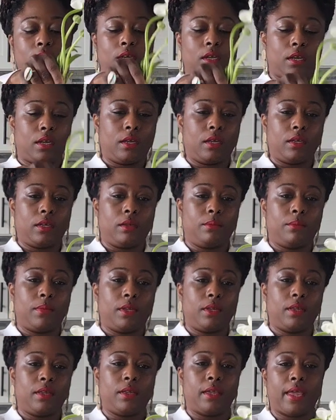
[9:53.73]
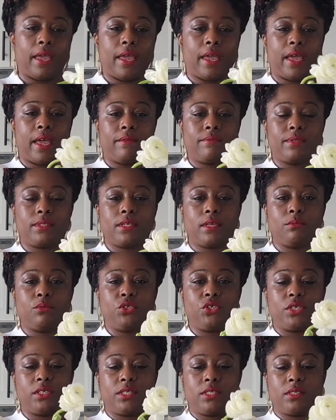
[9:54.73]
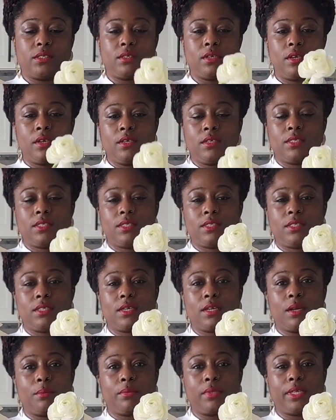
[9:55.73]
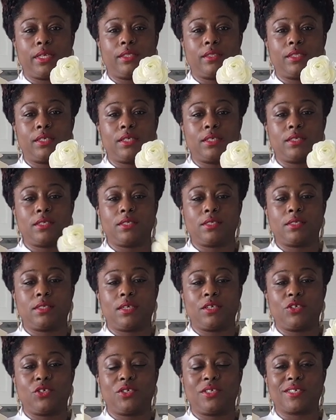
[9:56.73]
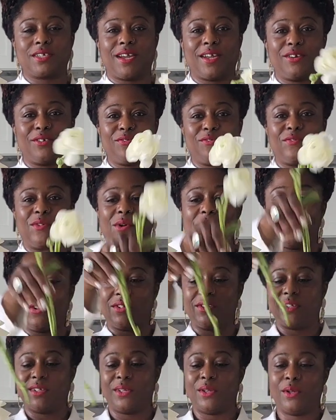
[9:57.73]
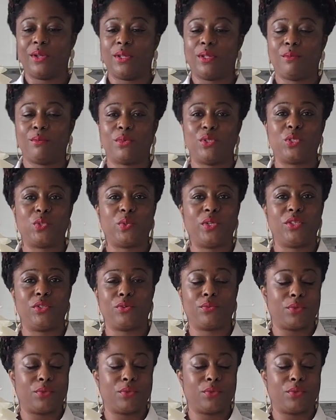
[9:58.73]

have some just stick up like this and just kind of fall between the